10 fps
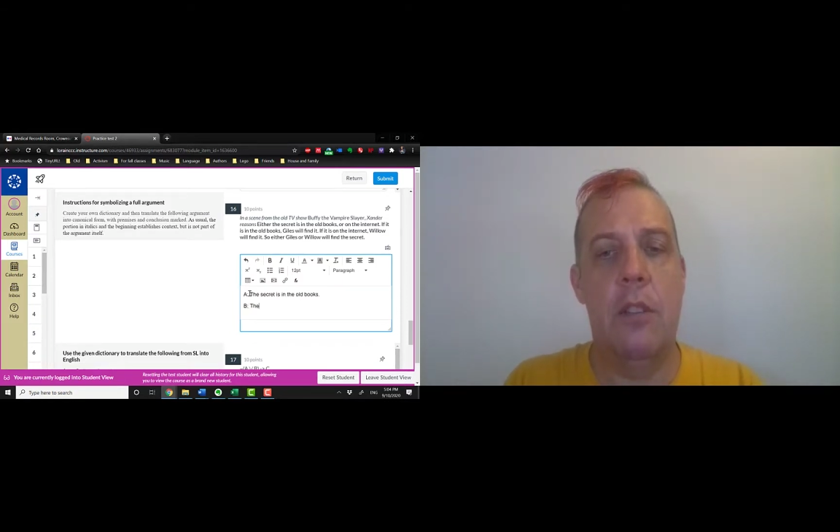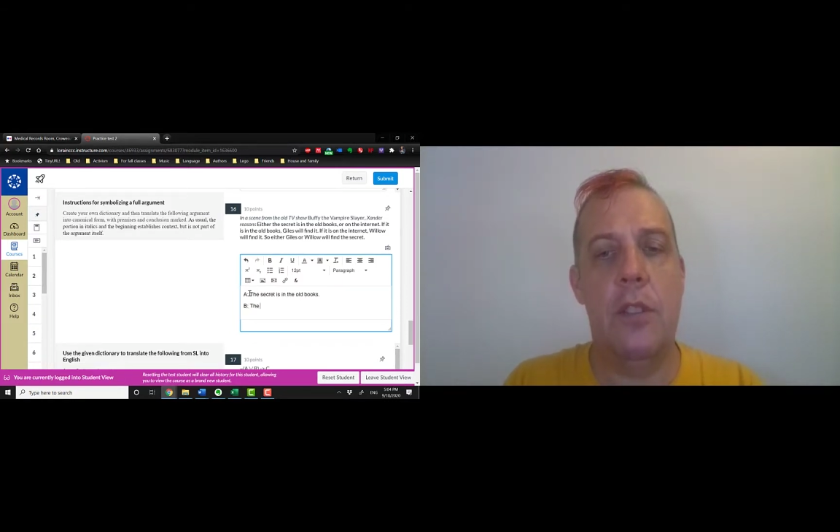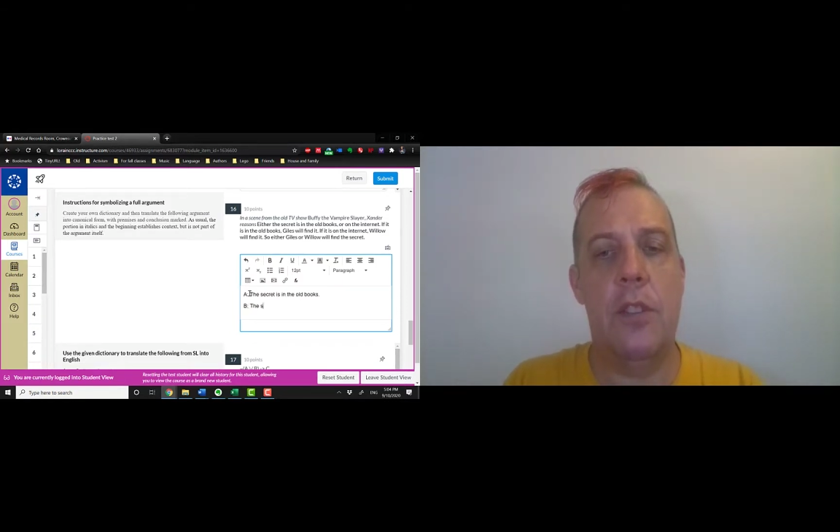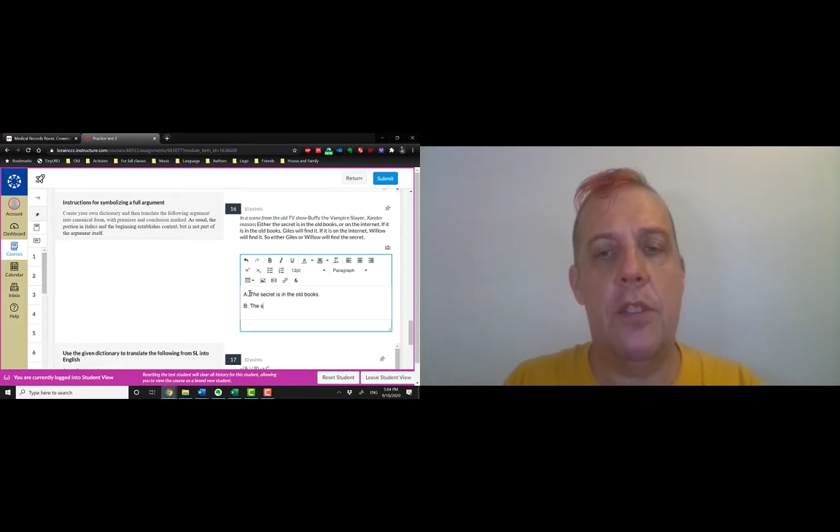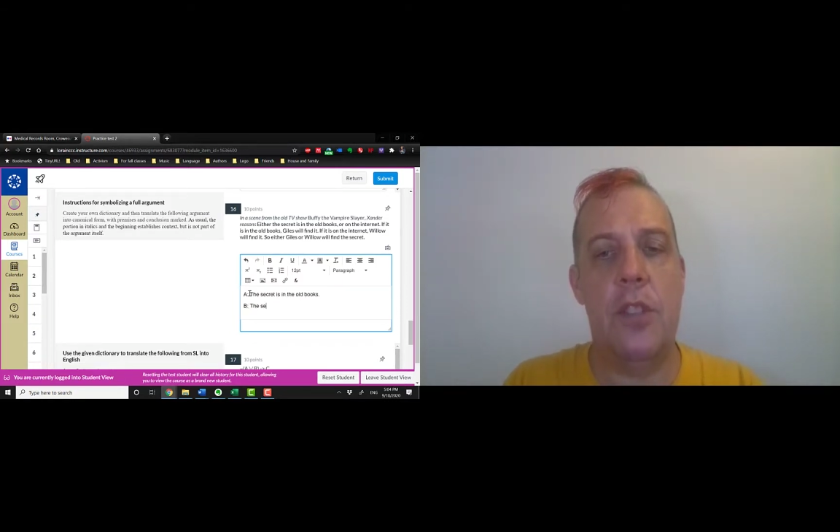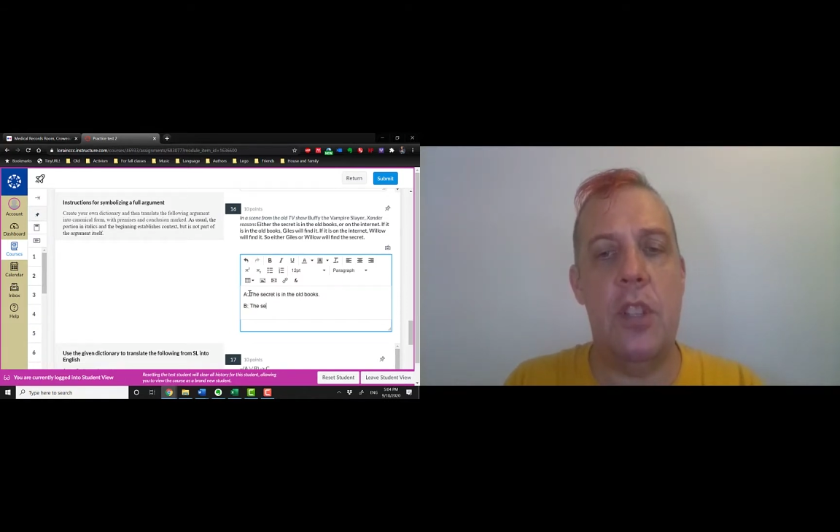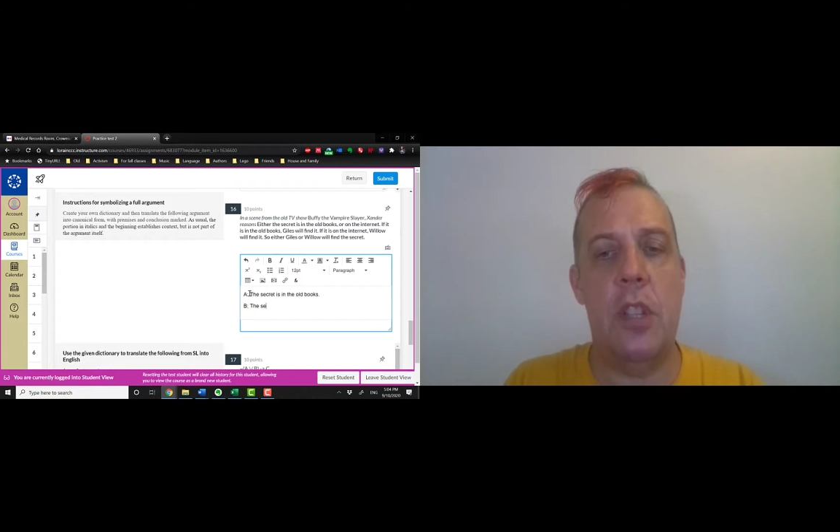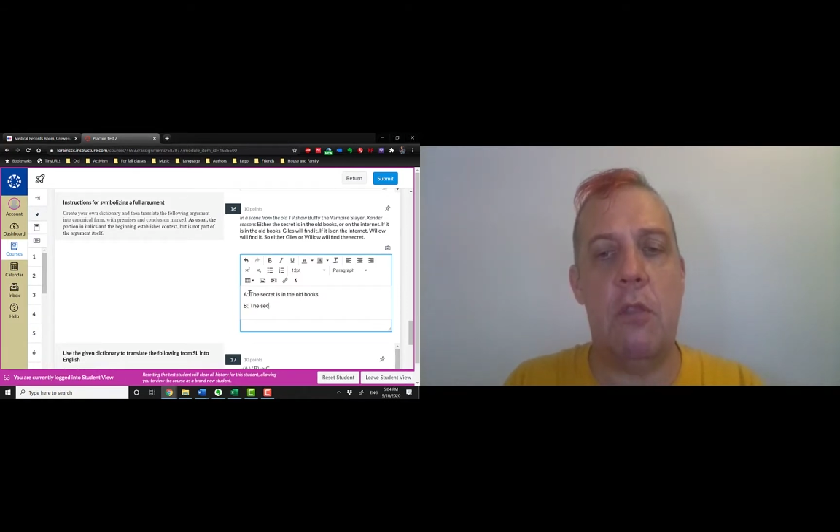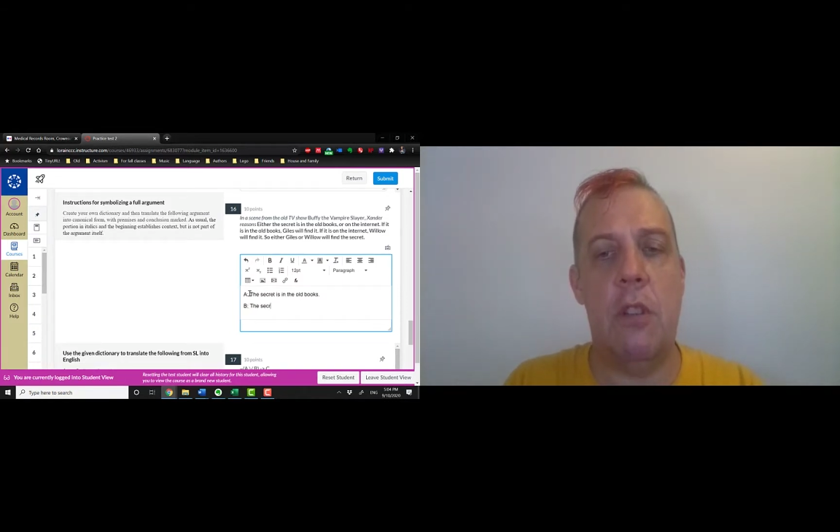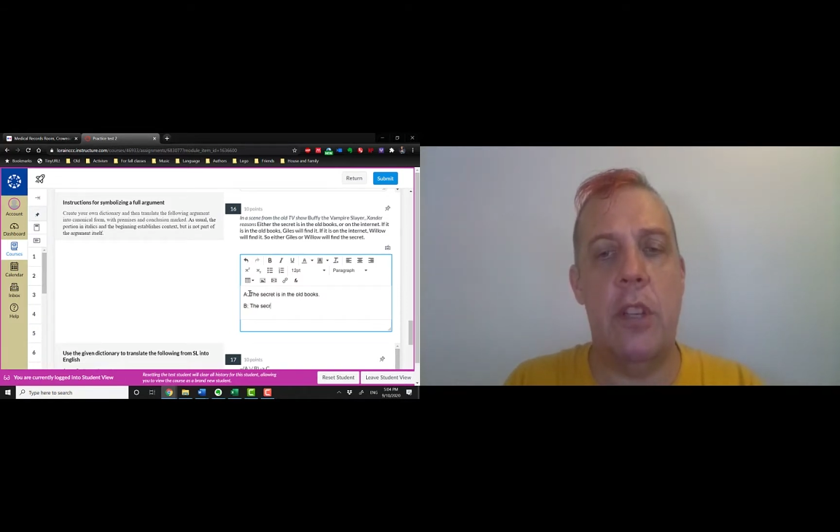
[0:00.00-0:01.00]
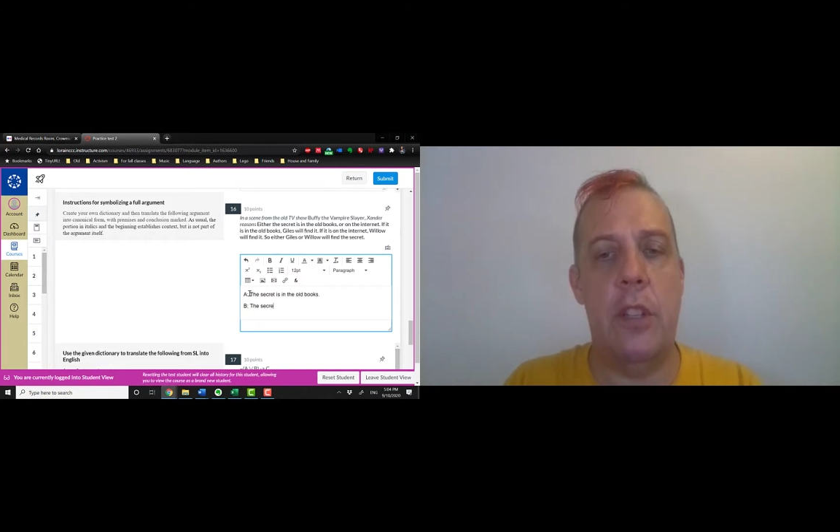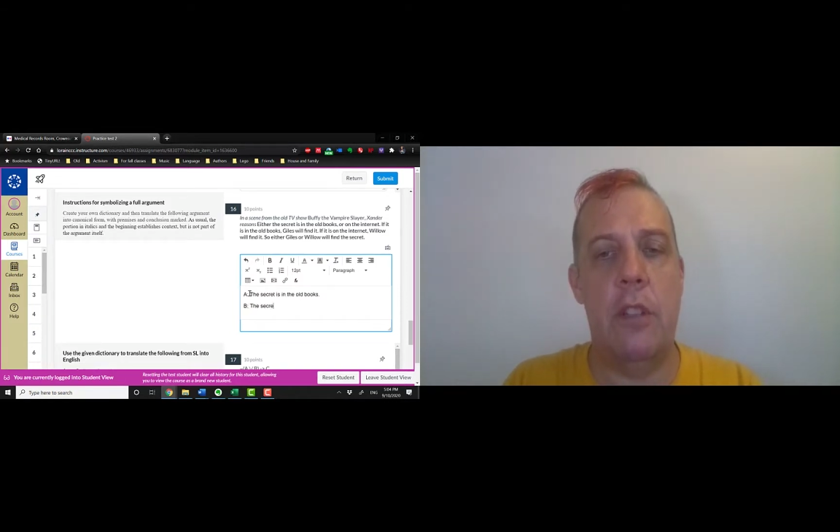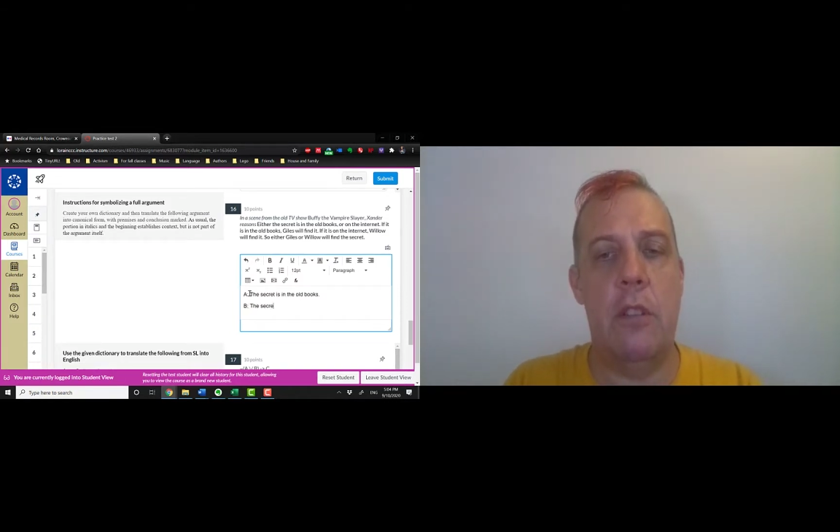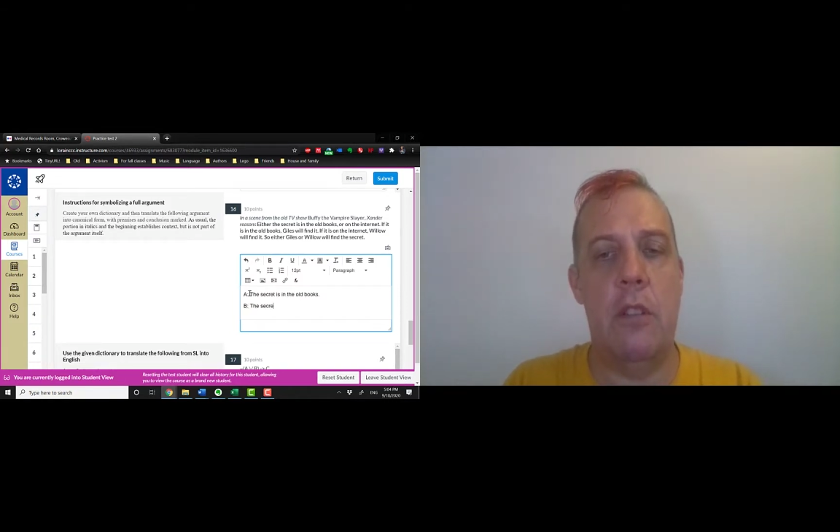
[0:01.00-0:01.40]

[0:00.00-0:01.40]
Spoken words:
the secret